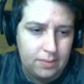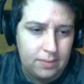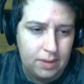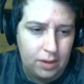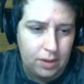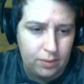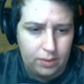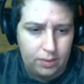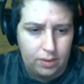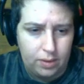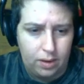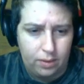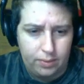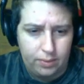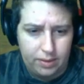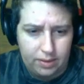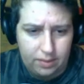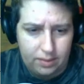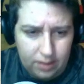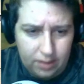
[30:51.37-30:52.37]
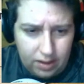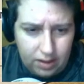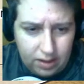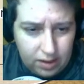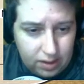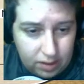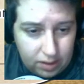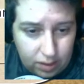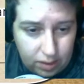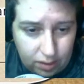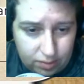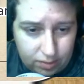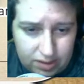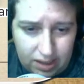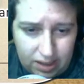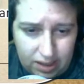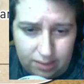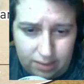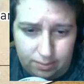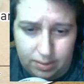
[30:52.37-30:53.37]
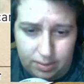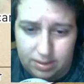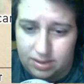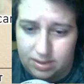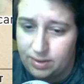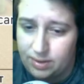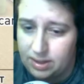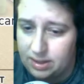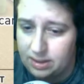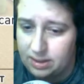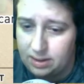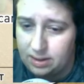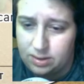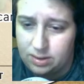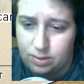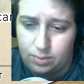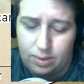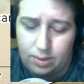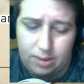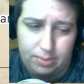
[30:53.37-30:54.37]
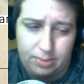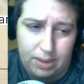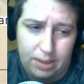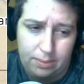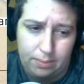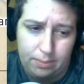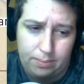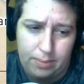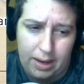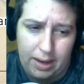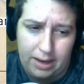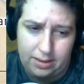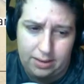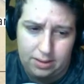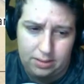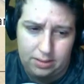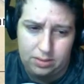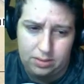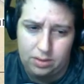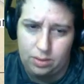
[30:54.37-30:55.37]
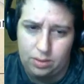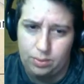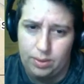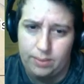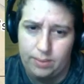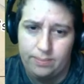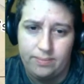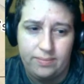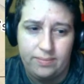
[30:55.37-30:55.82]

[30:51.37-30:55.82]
Heard from Cove. Cove's dad must have ended because your mom came back into the room.